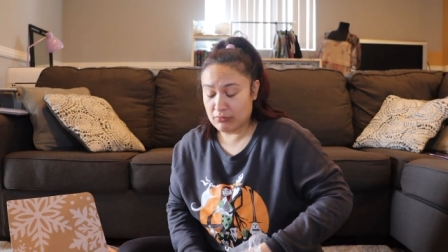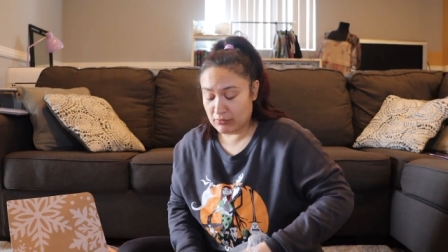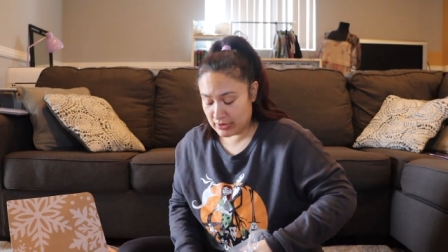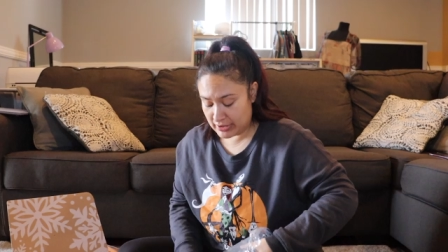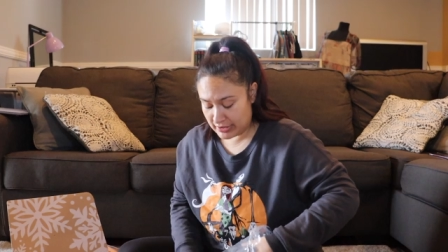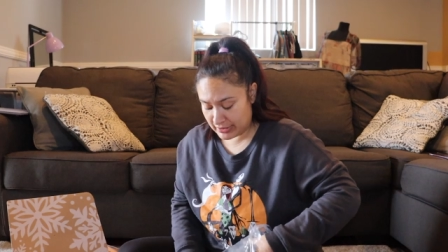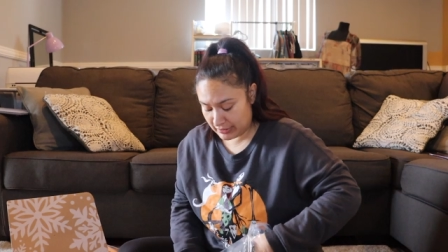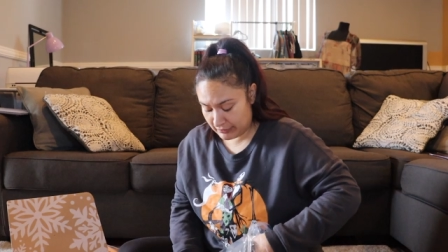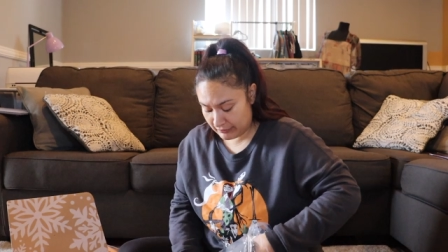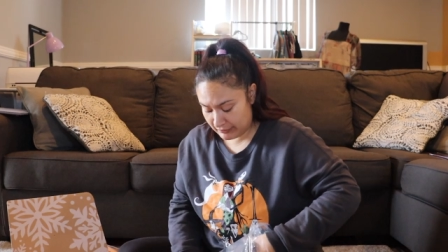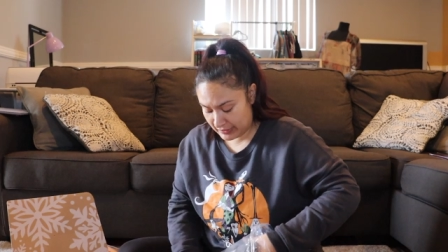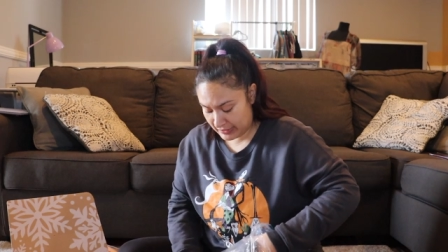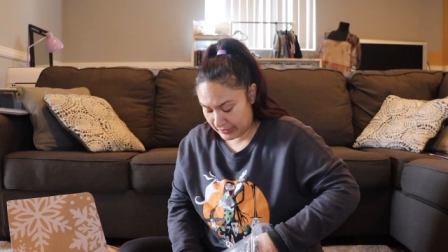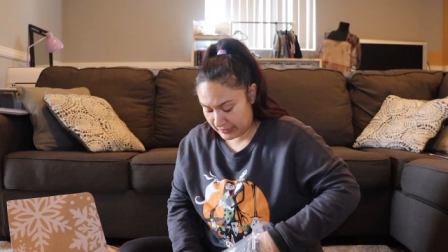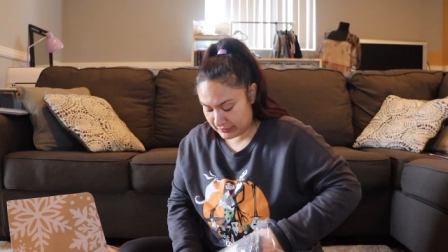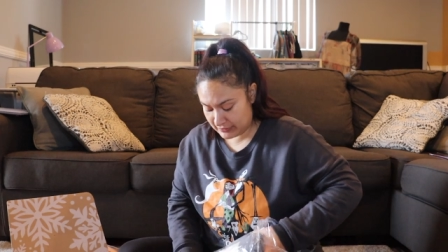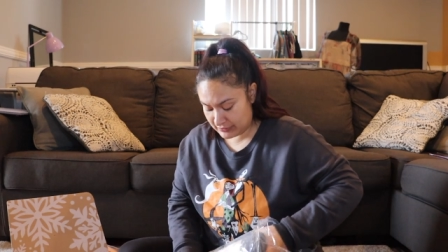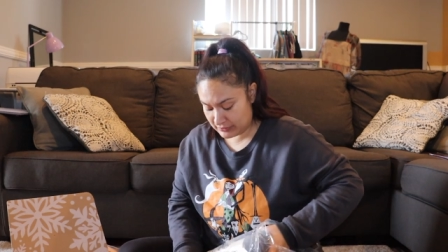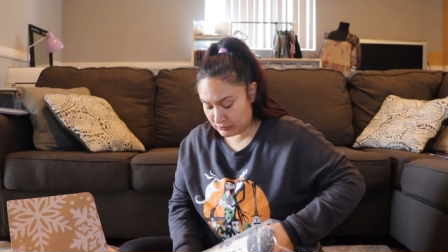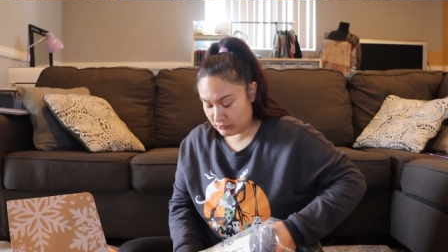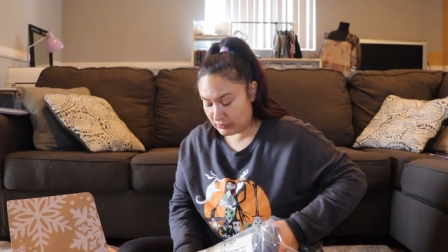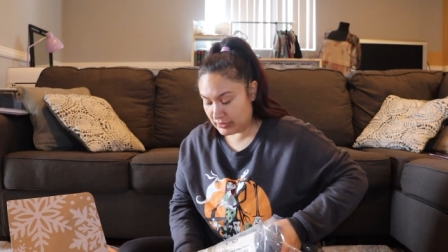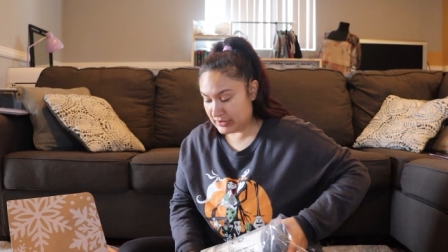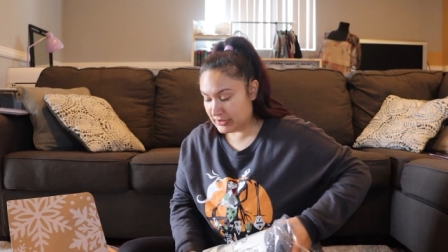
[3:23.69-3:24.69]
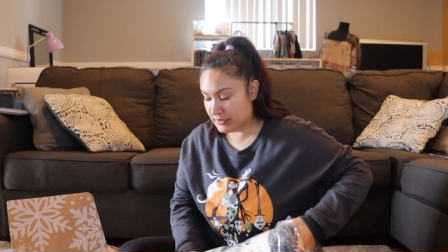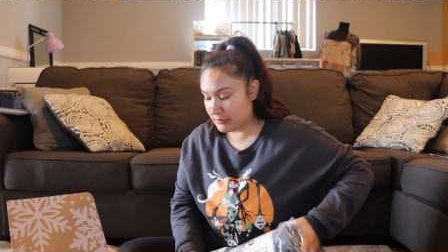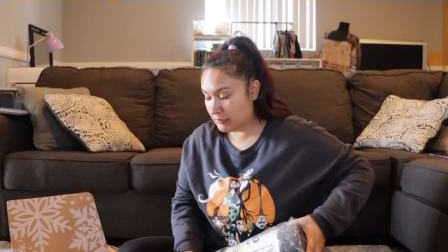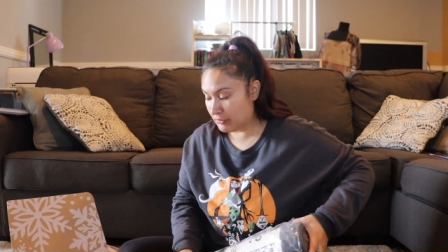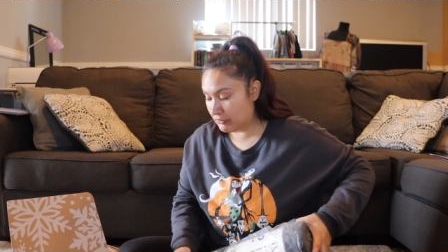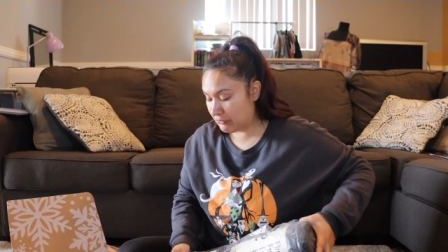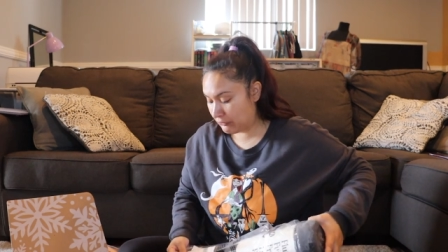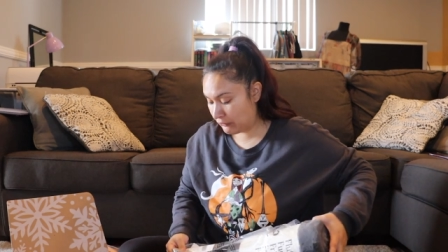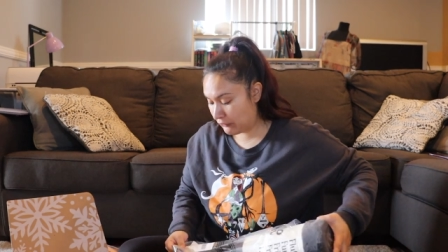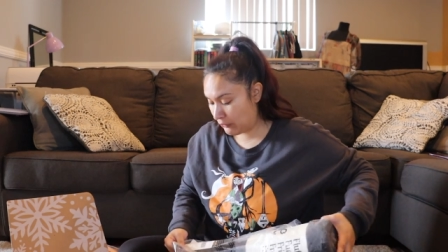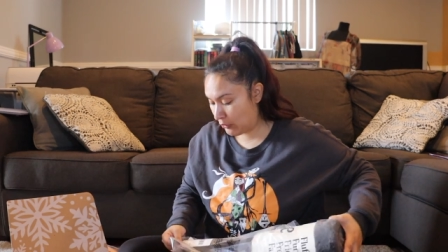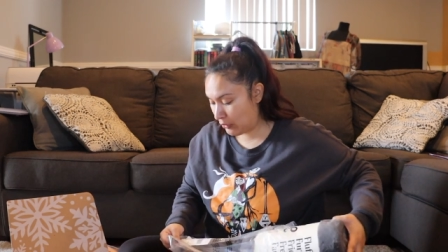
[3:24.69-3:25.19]
one of these once
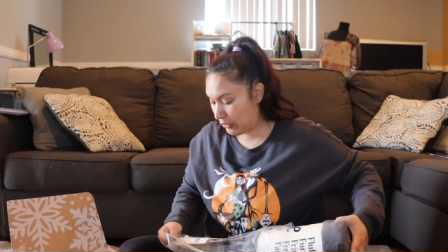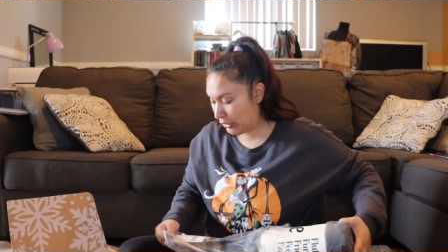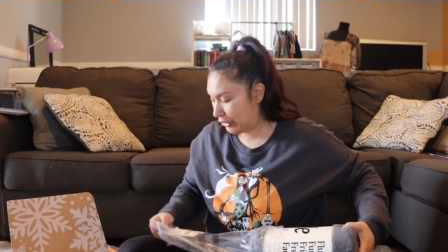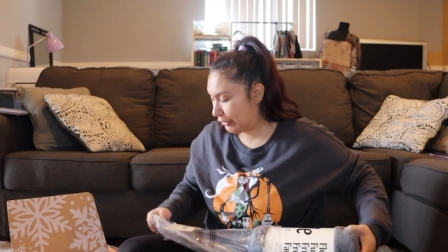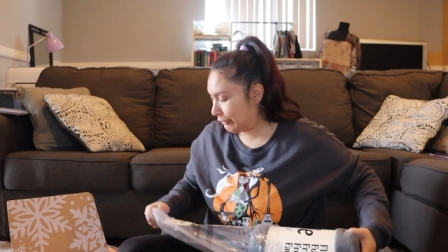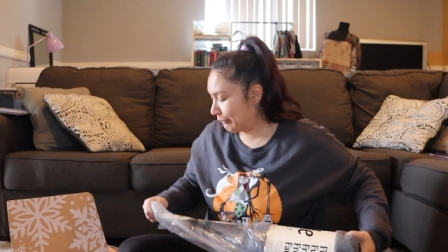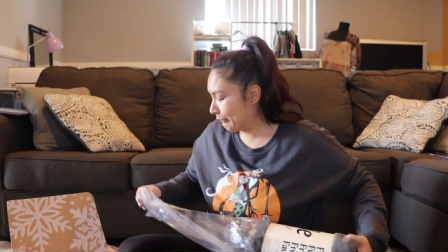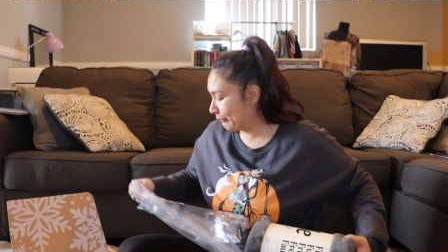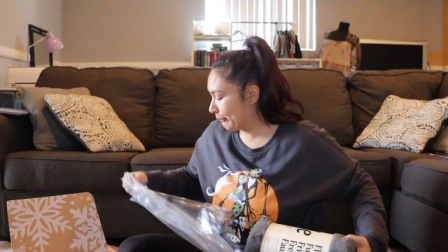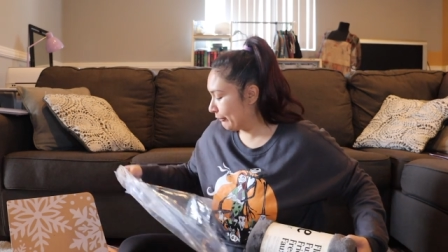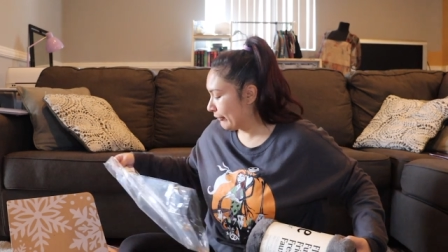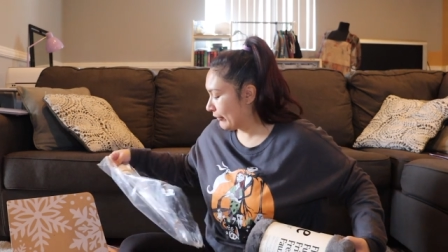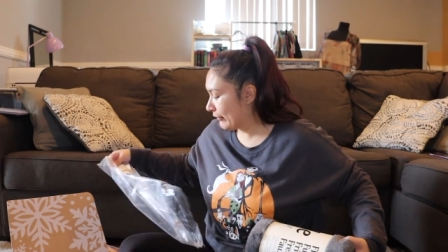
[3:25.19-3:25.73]
before,